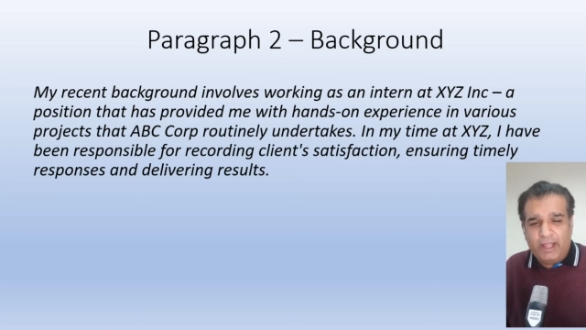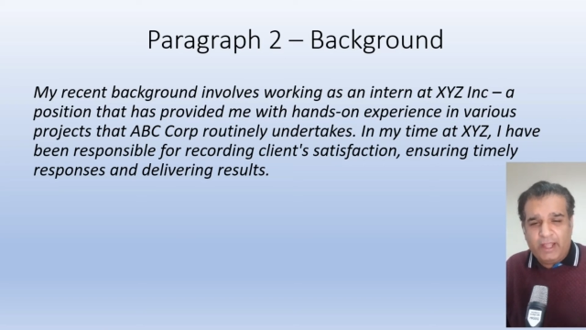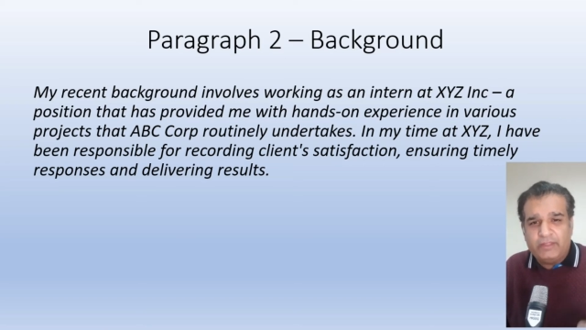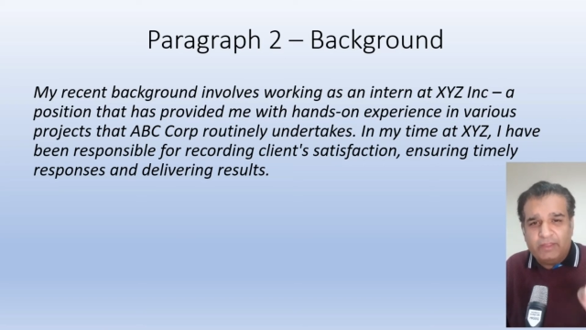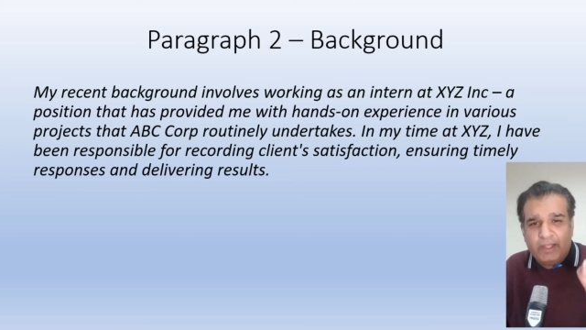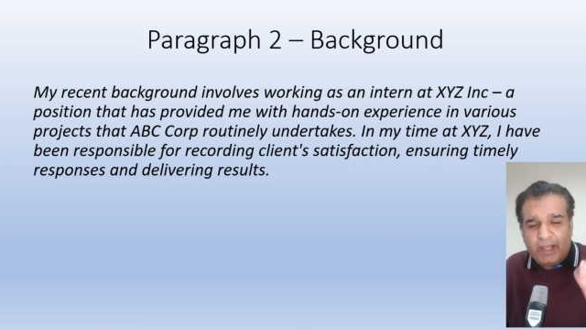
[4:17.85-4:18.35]

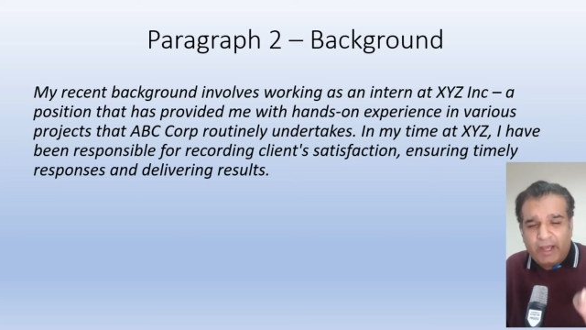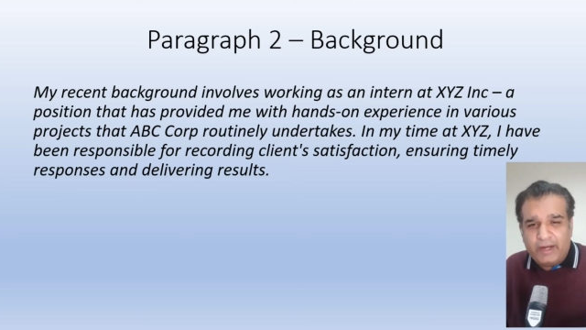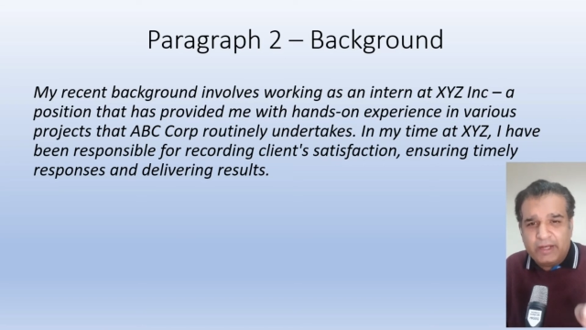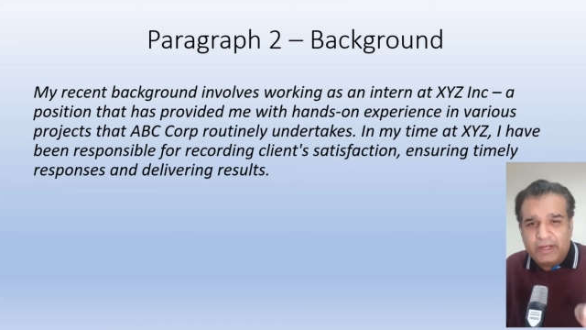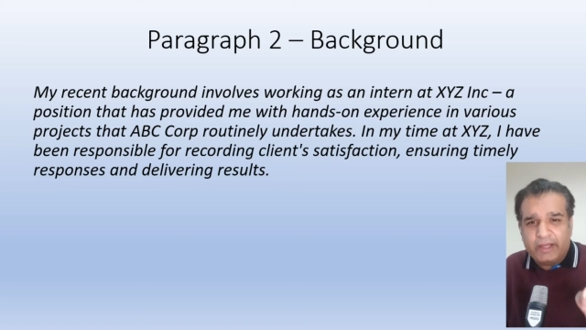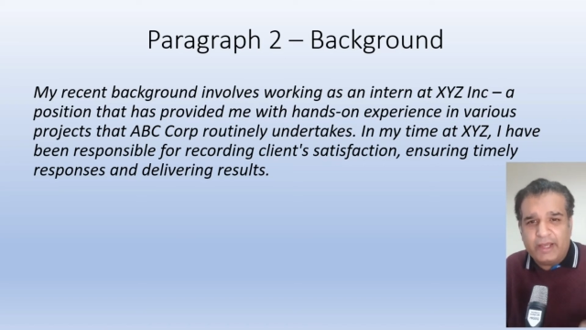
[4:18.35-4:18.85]
and they
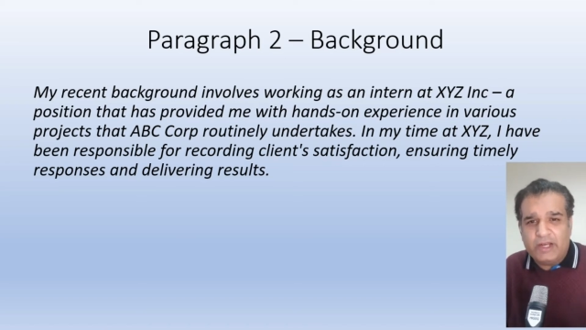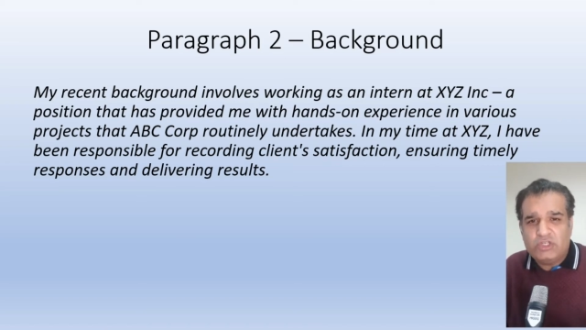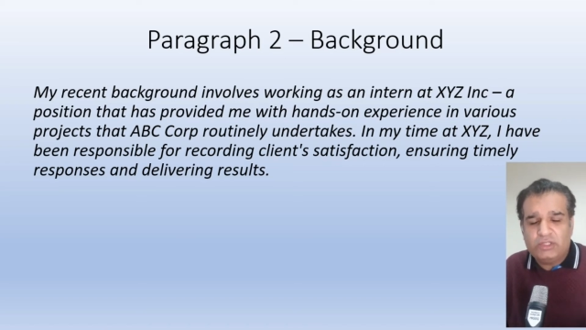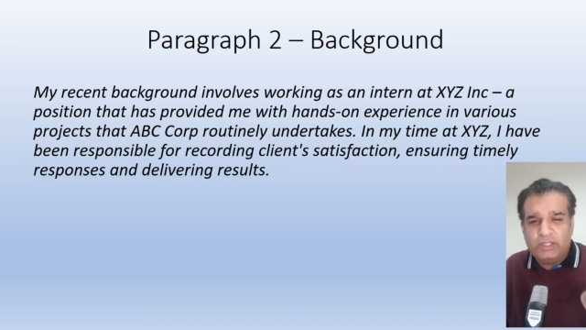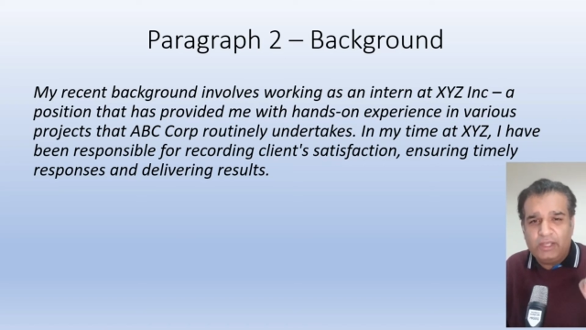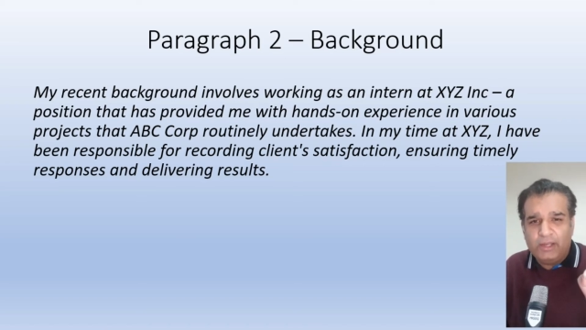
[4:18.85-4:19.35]
are
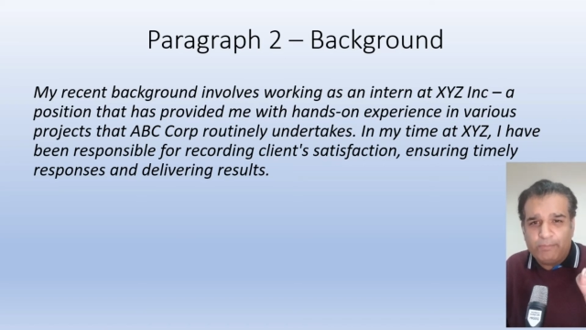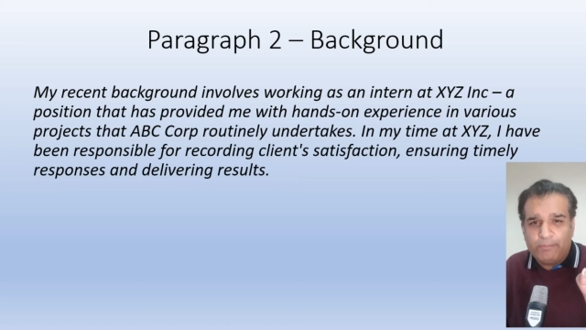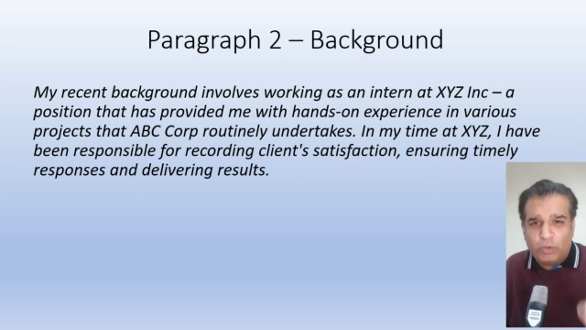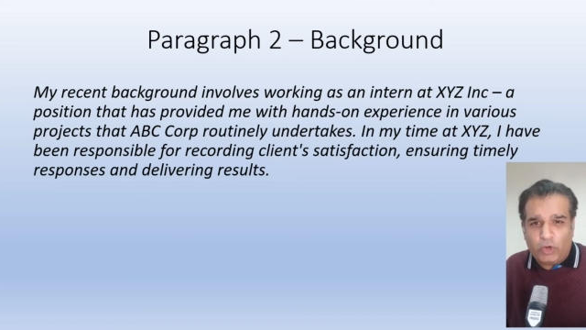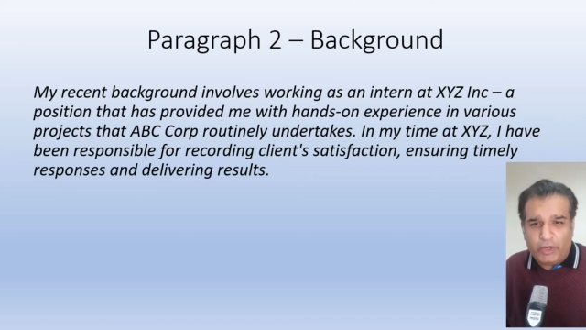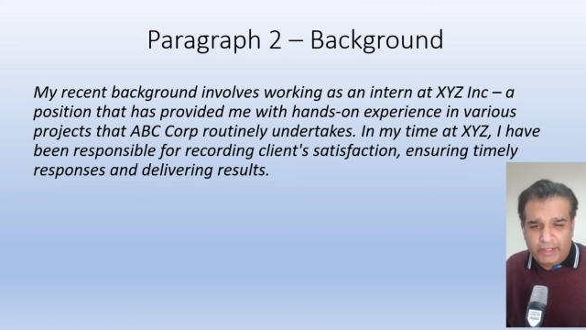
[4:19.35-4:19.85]
encouraging the
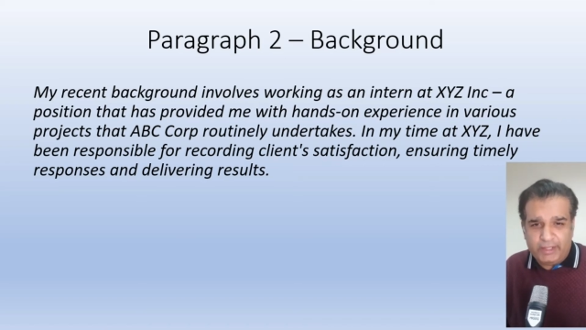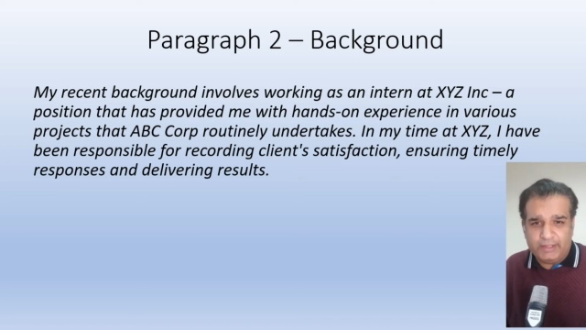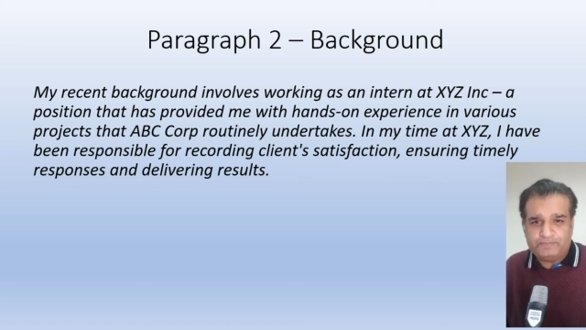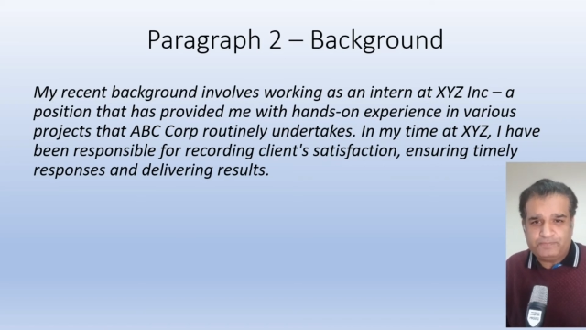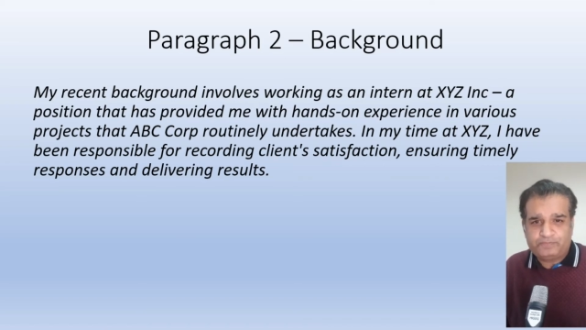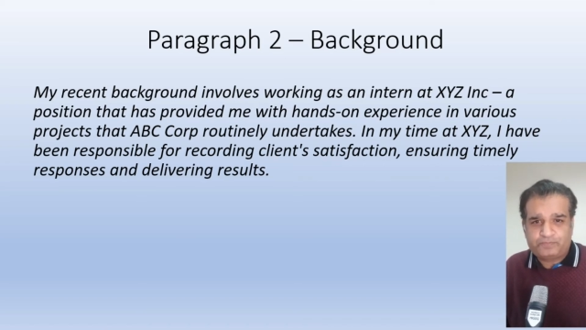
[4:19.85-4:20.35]

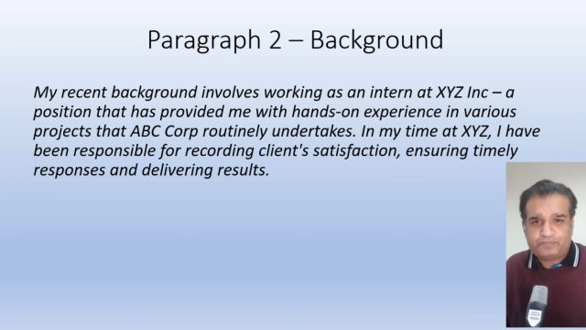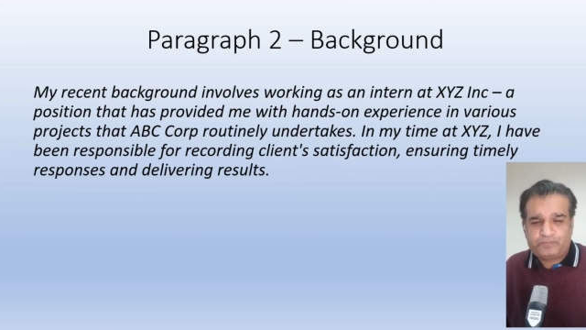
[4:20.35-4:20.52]
employer